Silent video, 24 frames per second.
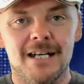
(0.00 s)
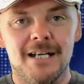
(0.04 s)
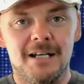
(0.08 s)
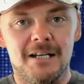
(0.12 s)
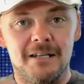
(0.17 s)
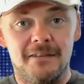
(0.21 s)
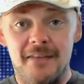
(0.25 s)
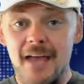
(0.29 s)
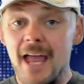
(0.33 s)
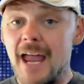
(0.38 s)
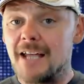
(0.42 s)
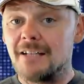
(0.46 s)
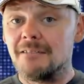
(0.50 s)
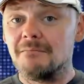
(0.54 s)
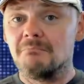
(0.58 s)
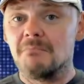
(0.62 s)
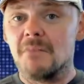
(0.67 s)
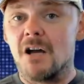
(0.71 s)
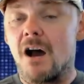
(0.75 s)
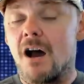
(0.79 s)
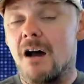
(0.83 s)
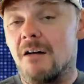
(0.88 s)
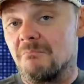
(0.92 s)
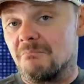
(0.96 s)
Then,
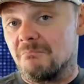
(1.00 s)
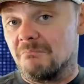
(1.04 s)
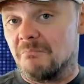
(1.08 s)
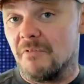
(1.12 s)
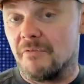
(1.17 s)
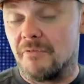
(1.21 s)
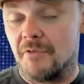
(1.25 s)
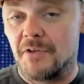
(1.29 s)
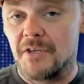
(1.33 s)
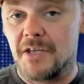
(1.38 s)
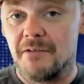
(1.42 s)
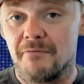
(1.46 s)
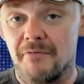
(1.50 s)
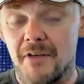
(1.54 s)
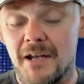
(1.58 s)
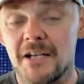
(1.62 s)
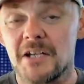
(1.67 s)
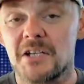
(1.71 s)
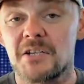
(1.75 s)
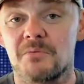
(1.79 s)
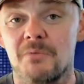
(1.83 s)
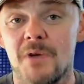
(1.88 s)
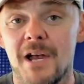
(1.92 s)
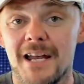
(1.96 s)
for the
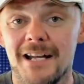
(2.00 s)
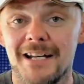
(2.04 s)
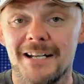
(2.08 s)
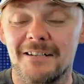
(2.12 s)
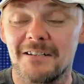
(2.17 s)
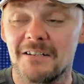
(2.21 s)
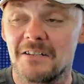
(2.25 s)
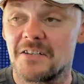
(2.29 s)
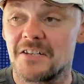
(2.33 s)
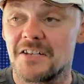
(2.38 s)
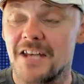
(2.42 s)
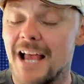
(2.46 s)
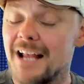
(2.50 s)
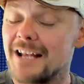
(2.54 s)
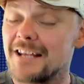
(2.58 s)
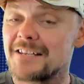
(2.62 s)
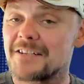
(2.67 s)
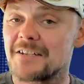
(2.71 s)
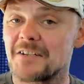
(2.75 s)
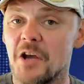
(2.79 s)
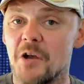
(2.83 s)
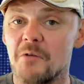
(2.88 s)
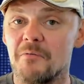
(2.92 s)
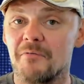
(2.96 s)
Venezuelan
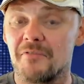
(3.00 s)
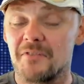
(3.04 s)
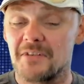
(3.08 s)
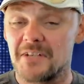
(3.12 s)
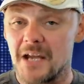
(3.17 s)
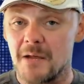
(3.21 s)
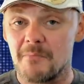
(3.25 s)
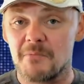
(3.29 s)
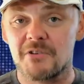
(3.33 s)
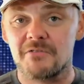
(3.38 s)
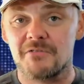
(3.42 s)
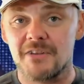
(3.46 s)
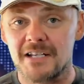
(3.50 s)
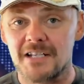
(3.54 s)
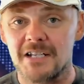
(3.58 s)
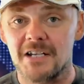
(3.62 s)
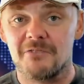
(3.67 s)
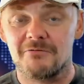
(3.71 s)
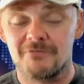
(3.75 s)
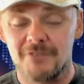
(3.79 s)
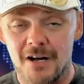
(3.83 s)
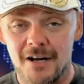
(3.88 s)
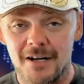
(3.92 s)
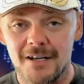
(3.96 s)
Telescope for Democratic
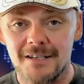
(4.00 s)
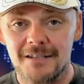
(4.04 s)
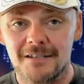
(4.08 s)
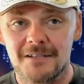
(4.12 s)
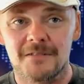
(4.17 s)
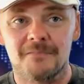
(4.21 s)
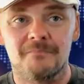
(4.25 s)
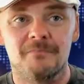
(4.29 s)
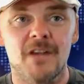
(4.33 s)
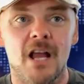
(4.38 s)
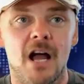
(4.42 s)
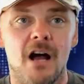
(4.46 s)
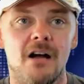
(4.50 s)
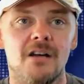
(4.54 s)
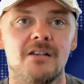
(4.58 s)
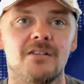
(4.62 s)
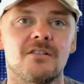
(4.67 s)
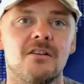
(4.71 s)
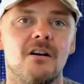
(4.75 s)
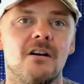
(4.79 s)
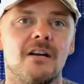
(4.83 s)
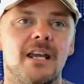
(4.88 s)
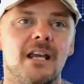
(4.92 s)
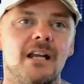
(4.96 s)
Rights, I
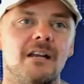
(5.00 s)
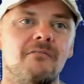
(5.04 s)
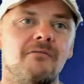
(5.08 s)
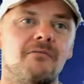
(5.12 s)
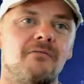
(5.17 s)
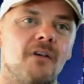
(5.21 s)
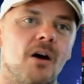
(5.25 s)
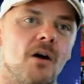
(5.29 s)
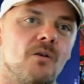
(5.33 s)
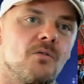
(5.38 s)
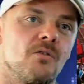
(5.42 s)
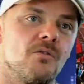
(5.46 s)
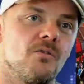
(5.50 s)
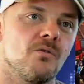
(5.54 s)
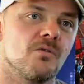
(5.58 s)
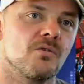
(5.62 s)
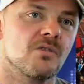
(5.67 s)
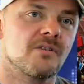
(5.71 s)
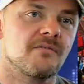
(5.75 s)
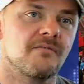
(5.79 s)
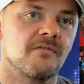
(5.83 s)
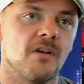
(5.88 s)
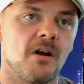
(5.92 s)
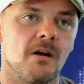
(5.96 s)
start getting phone
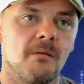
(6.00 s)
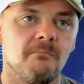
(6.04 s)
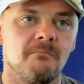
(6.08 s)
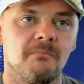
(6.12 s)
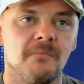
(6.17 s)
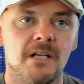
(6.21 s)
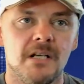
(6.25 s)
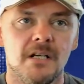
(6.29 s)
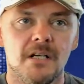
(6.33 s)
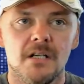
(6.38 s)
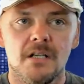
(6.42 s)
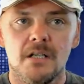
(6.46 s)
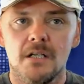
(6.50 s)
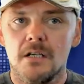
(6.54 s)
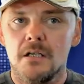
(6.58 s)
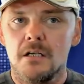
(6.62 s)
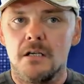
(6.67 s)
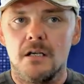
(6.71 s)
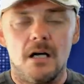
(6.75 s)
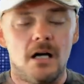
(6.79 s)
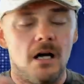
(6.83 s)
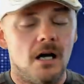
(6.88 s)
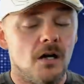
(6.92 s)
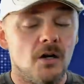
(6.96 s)
calls from
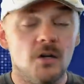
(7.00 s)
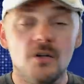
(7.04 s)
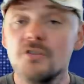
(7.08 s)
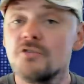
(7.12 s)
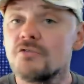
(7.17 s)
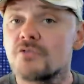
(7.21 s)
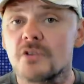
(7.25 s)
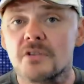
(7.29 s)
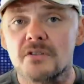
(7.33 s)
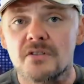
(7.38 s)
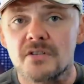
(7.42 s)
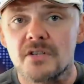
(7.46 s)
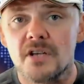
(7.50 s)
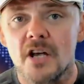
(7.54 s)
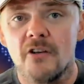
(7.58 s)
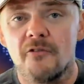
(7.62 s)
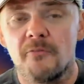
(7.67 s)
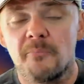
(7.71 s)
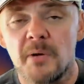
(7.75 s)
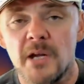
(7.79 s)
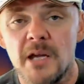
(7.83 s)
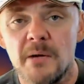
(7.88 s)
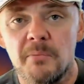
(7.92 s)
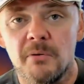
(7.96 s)
hundreds of
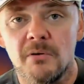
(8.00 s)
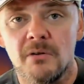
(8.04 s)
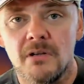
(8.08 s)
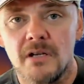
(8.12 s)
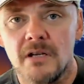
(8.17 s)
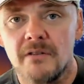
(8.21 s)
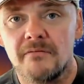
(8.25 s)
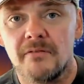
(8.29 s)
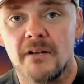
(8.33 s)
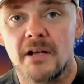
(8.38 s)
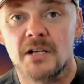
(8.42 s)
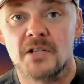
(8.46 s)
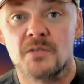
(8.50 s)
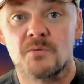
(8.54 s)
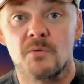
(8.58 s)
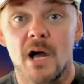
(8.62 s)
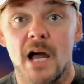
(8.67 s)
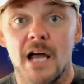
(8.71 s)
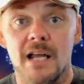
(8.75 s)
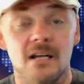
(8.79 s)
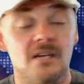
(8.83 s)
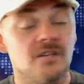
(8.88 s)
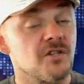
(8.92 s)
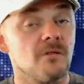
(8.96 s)
people in
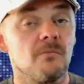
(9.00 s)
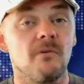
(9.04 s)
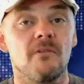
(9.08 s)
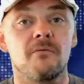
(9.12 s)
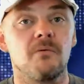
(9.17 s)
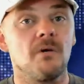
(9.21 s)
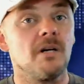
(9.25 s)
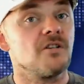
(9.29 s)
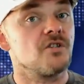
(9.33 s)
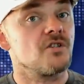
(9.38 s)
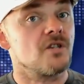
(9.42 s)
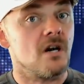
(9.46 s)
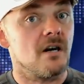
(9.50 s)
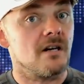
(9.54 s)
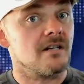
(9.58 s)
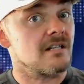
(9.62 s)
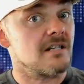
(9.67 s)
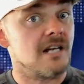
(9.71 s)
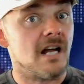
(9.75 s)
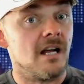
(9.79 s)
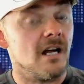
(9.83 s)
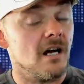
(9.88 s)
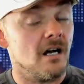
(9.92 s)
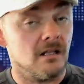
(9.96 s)
Venezuela, some of which I
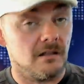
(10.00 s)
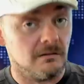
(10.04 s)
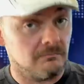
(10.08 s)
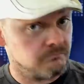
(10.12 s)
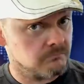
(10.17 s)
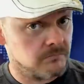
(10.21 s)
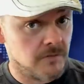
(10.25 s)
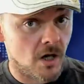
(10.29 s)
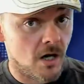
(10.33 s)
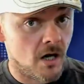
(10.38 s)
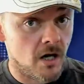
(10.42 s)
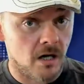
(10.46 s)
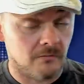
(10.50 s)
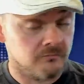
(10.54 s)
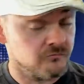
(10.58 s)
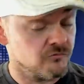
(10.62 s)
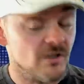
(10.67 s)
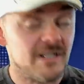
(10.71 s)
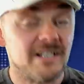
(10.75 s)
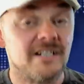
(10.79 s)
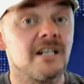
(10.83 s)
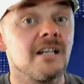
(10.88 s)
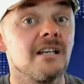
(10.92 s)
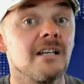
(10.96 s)
say are
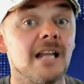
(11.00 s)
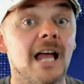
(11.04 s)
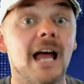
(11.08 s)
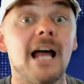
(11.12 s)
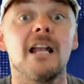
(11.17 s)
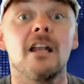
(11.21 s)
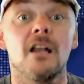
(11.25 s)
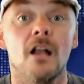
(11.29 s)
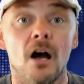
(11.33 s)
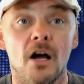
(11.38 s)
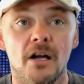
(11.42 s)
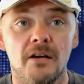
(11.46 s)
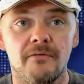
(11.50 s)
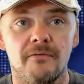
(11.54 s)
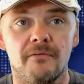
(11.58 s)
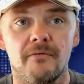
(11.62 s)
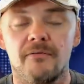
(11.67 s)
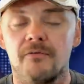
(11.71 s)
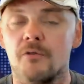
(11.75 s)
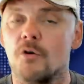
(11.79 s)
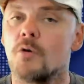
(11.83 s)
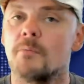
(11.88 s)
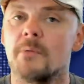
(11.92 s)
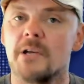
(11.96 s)
risking their life
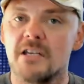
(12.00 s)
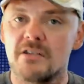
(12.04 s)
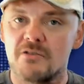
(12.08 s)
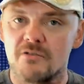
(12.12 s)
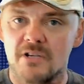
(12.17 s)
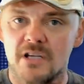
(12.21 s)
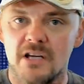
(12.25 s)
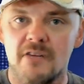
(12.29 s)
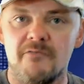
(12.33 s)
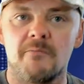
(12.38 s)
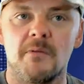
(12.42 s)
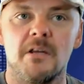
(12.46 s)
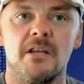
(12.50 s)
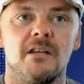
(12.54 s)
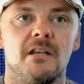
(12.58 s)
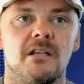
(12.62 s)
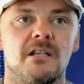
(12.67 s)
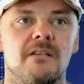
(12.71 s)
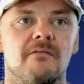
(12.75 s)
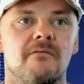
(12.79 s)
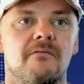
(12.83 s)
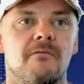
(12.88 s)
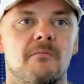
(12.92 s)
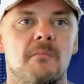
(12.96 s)
for me to give me
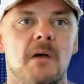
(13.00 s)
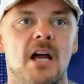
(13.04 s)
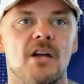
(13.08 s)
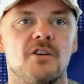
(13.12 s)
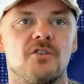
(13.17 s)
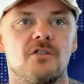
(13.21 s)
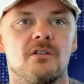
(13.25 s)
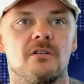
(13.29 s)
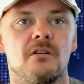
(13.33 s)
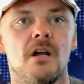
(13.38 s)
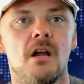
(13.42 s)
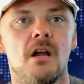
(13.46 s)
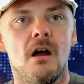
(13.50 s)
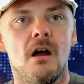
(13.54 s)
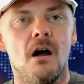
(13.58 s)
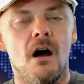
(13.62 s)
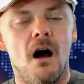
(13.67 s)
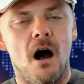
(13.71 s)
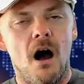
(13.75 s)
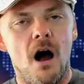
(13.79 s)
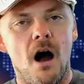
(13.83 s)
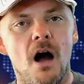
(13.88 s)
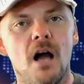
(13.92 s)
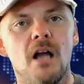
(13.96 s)
this information,
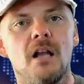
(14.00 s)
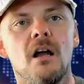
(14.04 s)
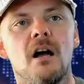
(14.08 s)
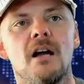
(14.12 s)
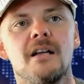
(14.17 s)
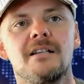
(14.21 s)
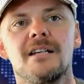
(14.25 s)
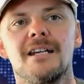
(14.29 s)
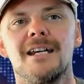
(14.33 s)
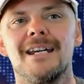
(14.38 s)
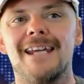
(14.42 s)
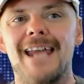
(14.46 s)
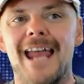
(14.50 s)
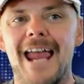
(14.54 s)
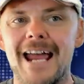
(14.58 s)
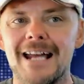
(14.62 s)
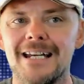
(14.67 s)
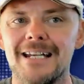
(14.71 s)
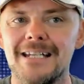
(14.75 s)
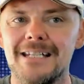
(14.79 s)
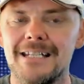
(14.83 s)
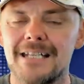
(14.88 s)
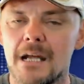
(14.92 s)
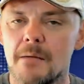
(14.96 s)
highlighting
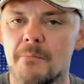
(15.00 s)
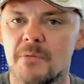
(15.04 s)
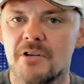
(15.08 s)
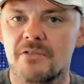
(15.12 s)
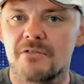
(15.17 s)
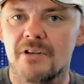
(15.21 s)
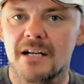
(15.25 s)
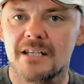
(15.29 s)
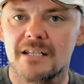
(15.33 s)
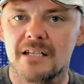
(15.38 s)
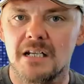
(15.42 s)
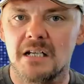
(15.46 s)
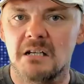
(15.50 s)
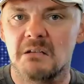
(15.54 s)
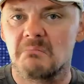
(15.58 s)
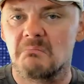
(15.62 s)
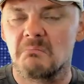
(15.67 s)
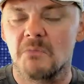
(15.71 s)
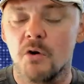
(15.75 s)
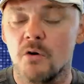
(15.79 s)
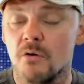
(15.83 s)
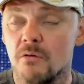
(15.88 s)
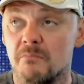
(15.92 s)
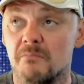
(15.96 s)
any democratic
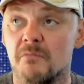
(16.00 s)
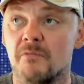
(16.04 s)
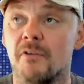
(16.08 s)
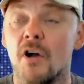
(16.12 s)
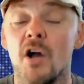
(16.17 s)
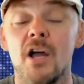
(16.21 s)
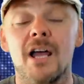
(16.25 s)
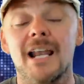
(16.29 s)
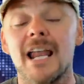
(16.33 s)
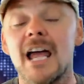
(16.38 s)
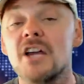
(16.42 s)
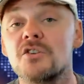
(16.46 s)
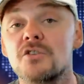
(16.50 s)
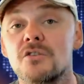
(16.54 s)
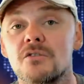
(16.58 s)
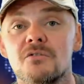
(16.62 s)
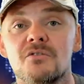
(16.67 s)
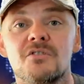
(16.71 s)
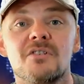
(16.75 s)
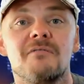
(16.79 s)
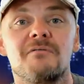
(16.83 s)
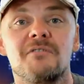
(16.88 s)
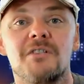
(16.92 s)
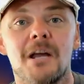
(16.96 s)
or
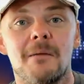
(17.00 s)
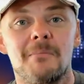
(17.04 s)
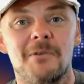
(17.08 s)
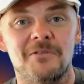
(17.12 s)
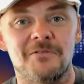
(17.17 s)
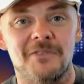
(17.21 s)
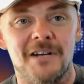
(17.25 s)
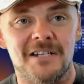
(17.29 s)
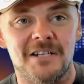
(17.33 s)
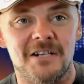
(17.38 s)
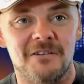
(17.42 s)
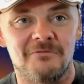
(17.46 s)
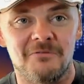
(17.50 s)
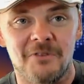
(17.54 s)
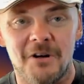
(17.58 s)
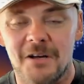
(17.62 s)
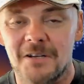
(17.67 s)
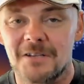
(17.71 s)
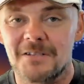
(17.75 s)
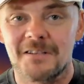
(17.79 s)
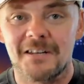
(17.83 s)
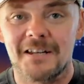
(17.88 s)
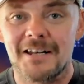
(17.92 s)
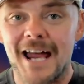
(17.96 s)
violations of democratic
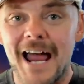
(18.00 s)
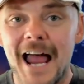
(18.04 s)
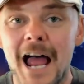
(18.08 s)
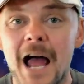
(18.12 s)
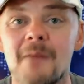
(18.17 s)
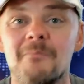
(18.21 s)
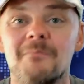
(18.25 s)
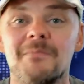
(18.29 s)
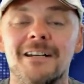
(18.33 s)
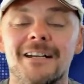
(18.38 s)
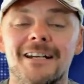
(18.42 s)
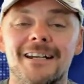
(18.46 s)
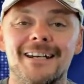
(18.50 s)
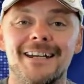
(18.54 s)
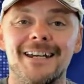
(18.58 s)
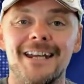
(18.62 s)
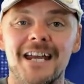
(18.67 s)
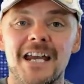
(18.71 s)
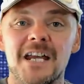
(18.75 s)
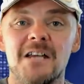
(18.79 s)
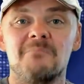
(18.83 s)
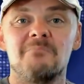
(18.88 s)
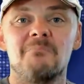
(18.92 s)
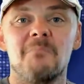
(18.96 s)
rights that are happening
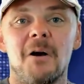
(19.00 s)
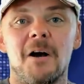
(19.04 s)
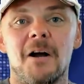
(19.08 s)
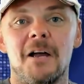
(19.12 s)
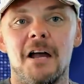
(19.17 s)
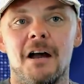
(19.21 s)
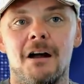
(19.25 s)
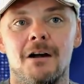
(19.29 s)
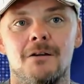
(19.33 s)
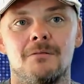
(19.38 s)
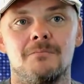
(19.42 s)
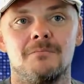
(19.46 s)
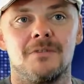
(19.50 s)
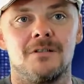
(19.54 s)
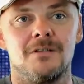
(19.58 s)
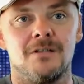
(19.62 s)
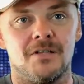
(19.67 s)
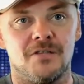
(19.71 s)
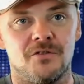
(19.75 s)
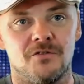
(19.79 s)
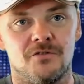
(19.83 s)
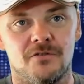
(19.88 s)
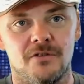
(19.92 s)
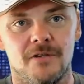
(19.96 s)
in my home
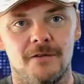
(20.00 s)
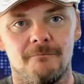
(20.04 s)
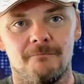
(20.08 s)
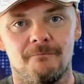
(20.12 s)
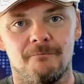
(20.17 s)
country.